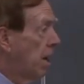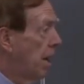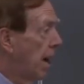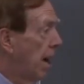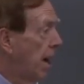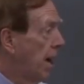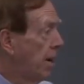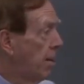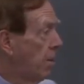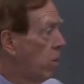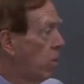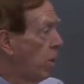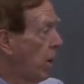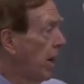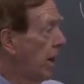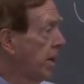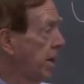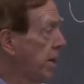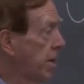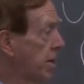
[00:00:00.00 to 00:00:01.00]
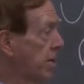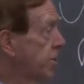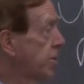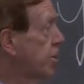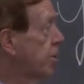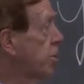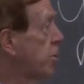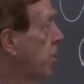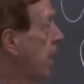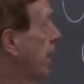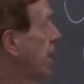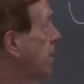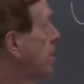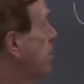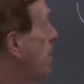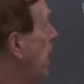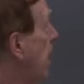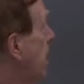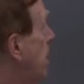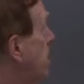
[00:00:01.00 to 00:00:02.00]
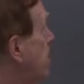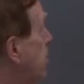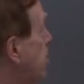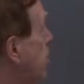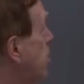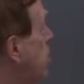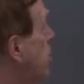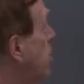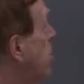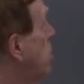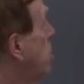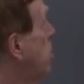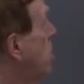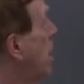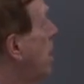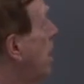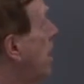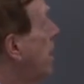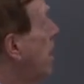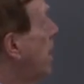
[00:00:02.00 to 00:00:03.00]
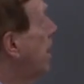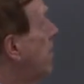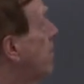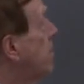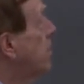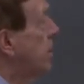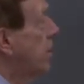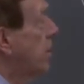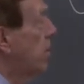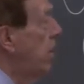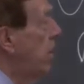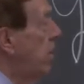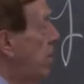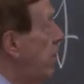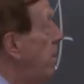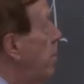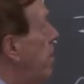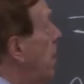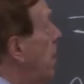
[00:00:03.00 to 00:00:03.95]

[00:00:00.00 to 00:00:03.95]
And when does 2x minus 2 give 0?